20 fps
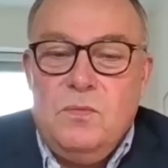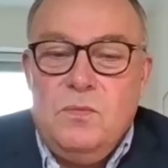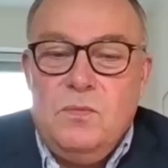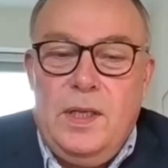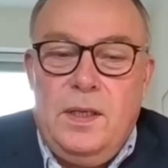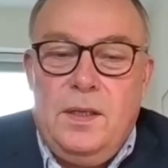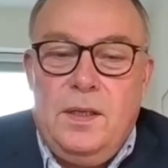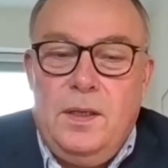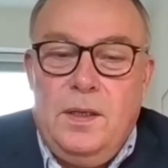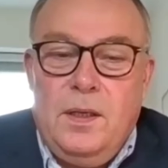
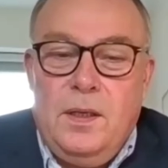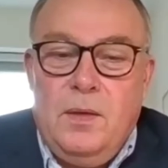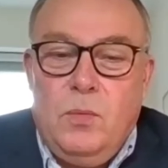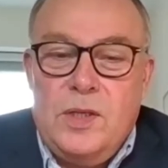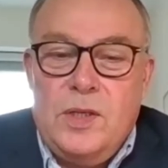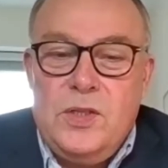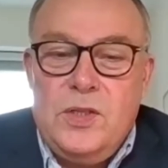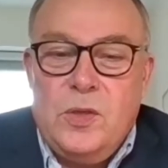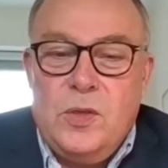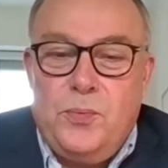
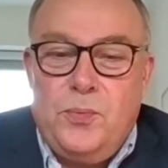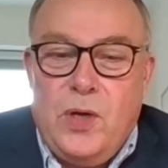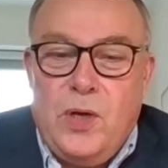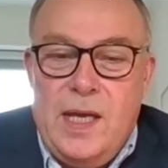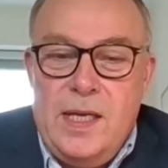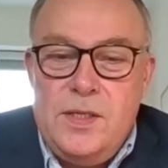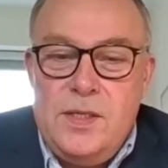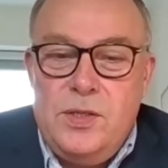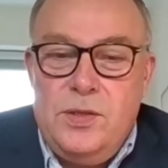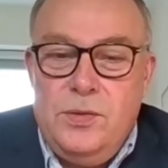what
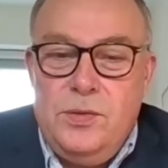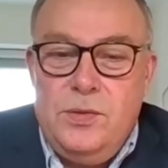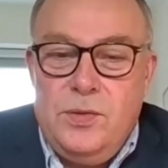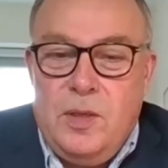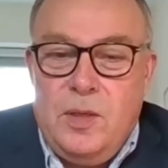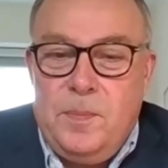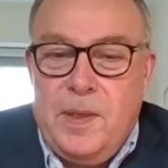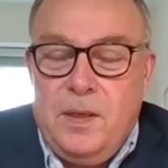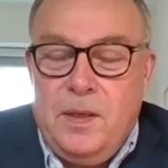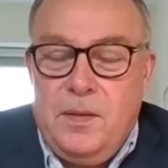surprised you
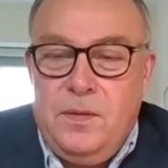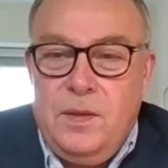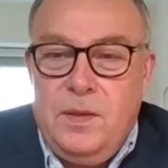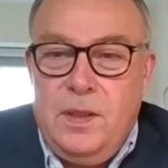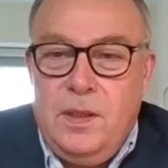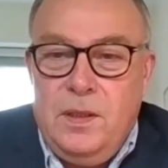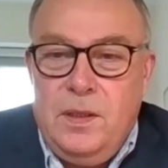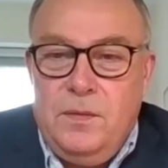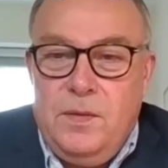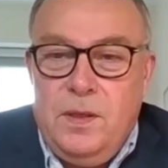about
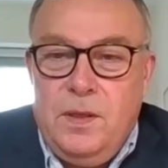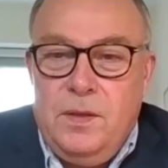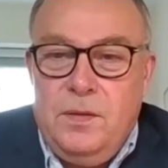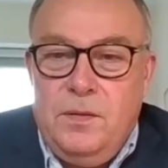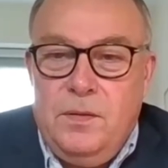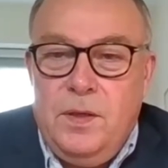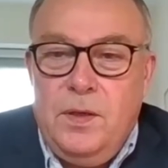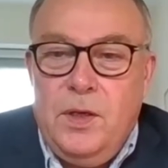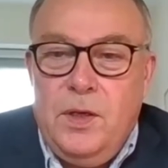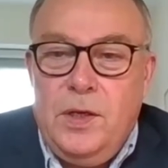
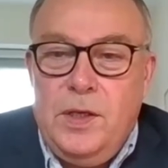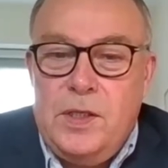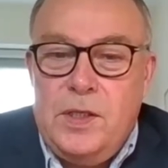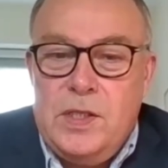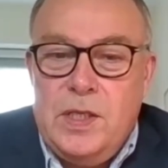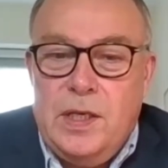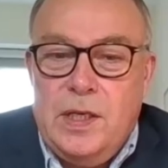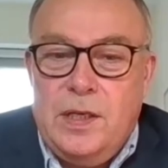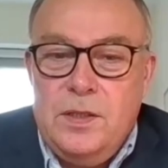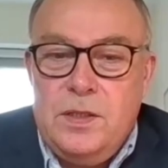the
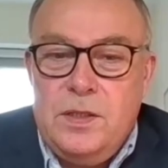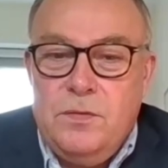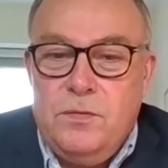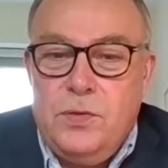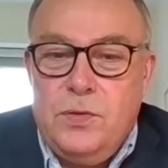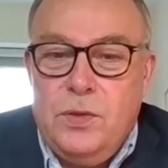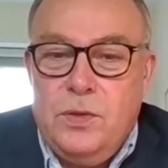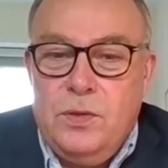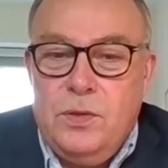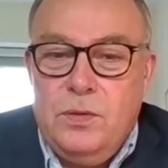non-executive
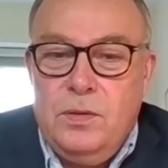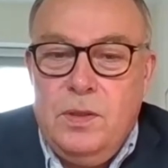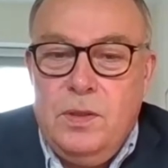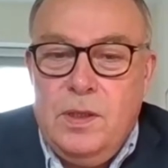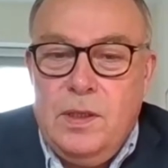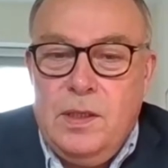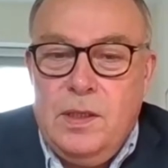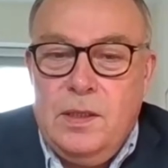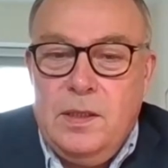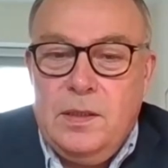role,
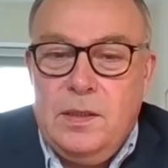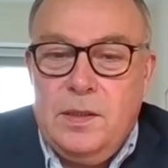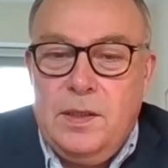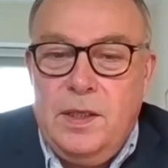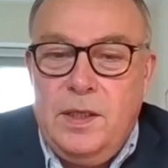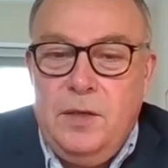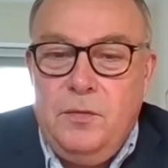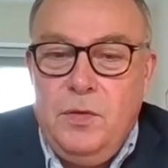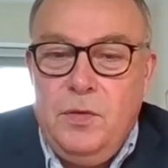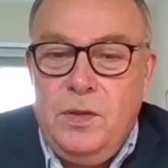
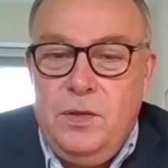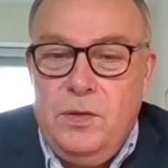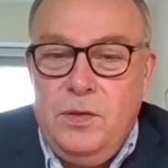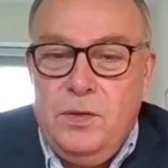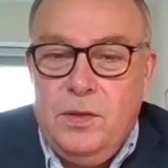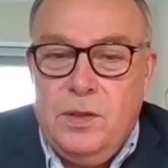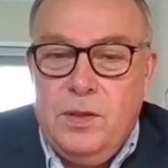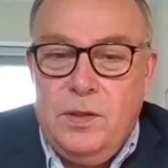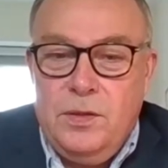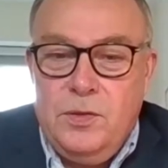given
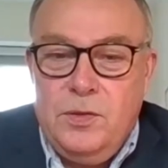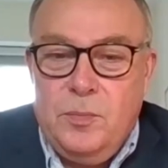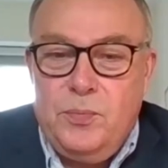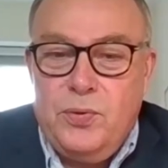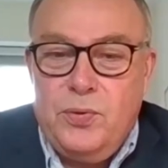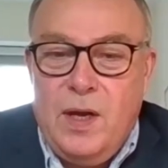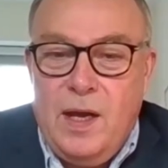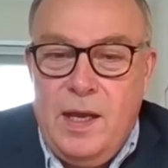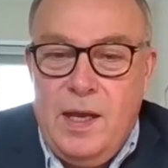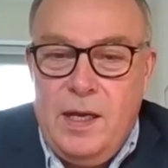your
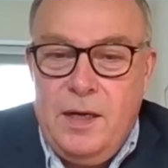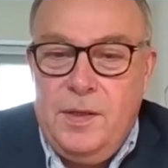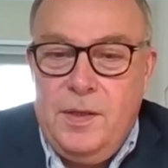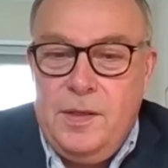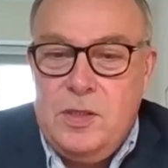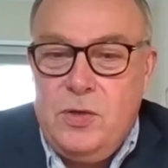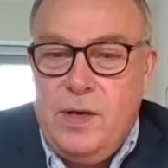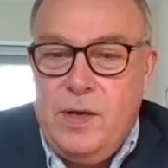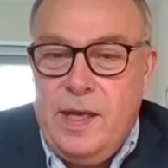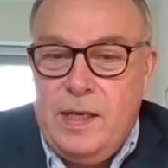prior
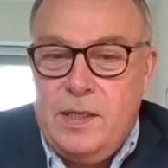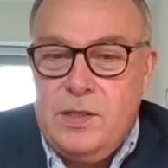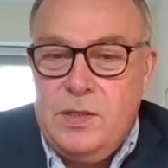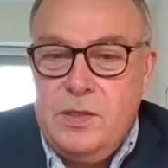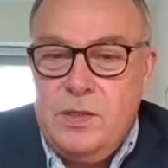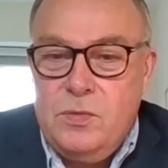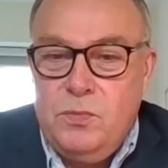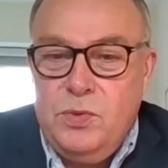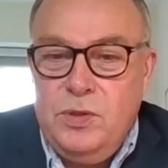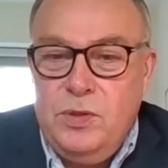
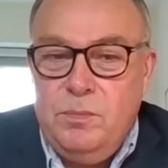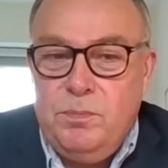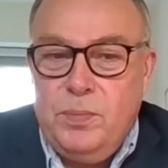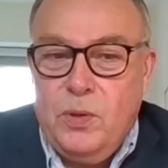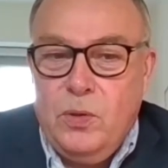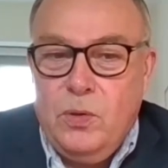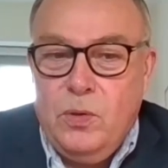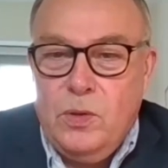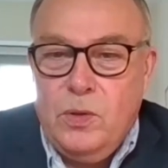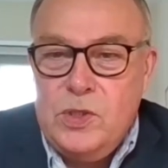interactions with
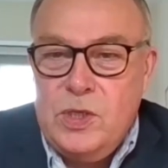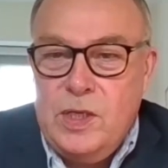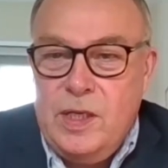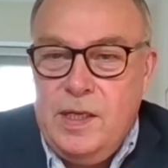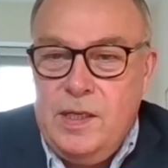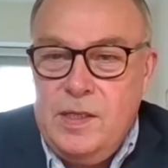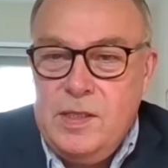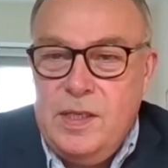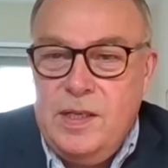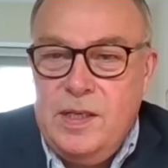boards
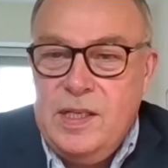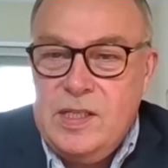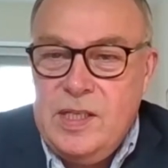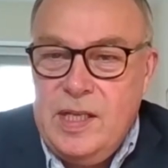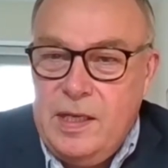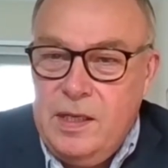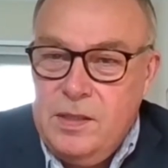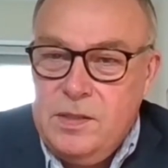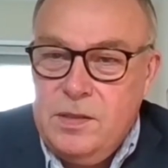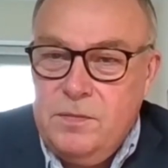as an
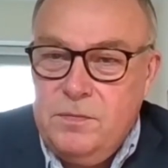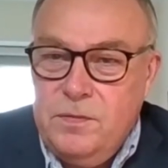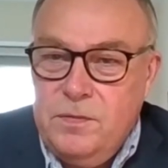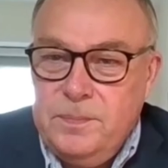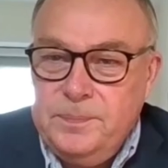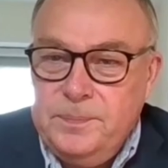executive?